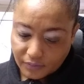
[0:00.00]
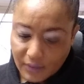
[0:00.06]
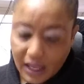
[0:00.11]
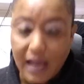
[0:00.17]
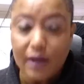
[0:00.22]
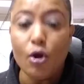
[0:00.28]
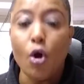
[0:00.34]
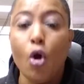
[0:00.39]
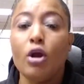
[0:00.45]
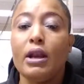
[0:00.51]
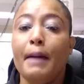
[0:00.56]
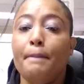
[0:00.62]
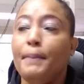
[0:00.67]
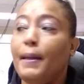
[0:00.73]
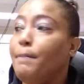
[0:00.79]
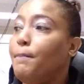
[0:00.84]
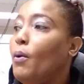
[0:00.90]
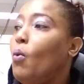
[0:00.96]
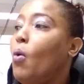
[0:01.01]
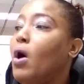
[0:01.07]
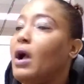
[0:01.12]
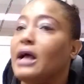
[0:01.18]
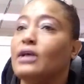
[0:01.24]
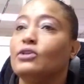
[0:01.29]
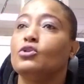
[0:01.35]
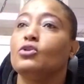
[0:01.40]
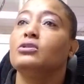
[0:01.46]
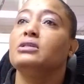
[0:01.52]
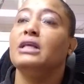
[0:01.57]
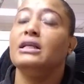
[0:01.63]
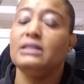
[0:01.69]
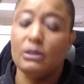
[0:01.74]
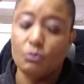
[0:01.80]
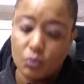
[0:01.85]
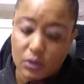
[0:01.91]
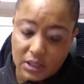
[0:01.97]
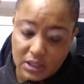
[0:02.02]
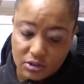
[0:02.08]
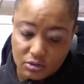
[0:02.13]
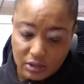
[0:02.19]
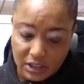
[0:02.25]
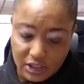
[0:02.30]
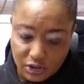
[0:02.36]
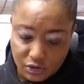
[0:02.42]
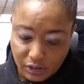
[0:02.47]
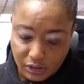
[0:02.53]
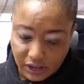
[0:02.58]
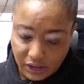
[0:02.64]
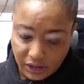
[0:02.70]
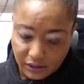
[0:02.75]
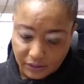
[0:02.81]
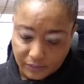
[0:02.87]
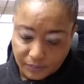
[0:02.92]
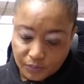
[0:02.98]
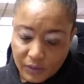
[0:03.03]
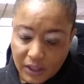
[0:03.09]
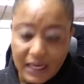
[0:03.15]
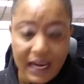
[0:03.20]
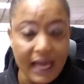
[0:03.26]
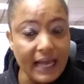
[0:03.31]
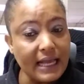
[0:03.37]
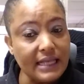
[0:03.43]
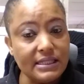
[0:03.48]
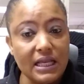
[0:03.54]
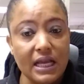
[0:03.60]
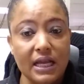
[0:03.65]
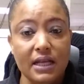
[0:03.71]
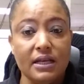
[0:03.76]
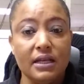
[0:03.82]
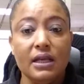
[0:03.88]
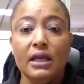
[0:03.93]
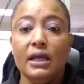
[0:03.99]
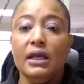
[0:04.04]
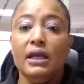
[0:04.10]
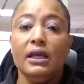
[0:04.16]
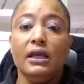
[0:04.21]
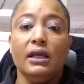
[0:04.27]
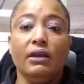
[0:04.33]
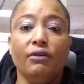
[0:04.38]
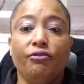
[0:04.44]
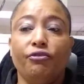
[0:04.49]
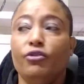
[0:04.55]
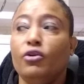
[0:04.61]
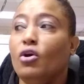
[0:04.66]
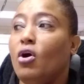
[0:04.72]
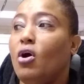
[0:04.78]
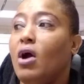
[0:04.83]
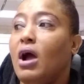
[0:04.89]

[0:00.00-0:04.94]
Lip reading: and other paperwork associated with this registration. Like I said, if you